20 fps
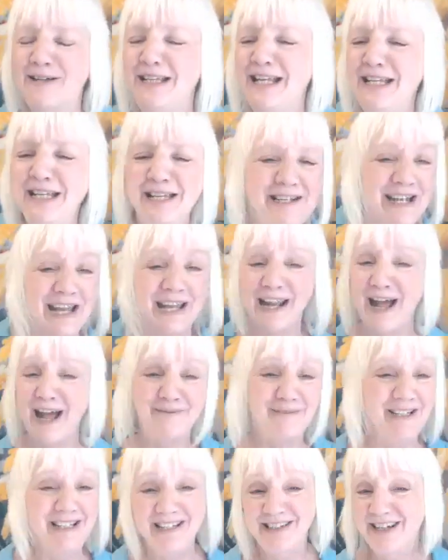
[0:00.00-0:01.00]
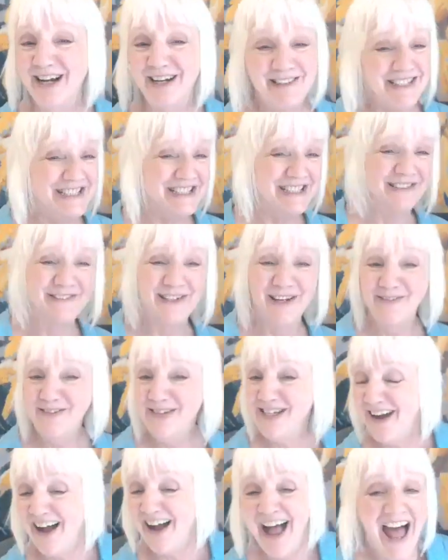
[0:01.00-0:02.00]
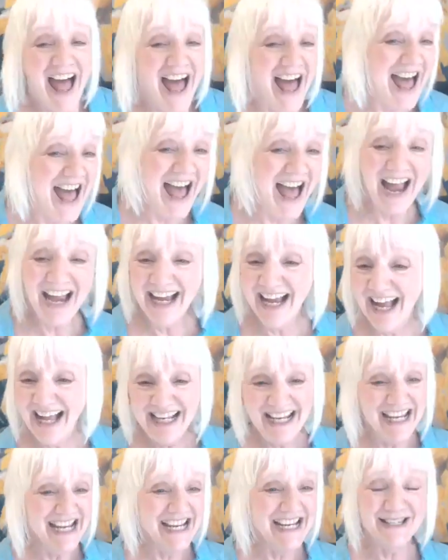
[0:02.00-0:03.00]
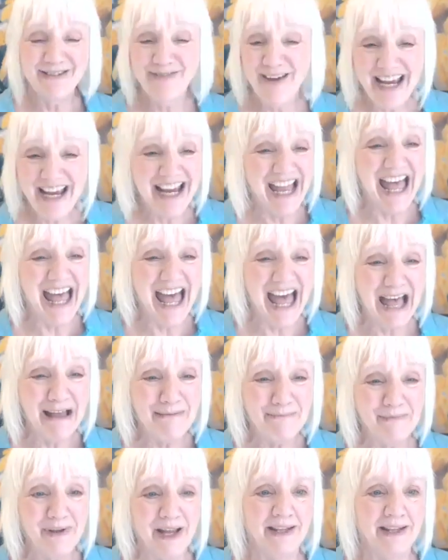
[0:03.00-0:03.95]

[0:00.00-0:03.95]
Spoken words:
And then you get up and you go into your room and you go, hi, honeys, wake up.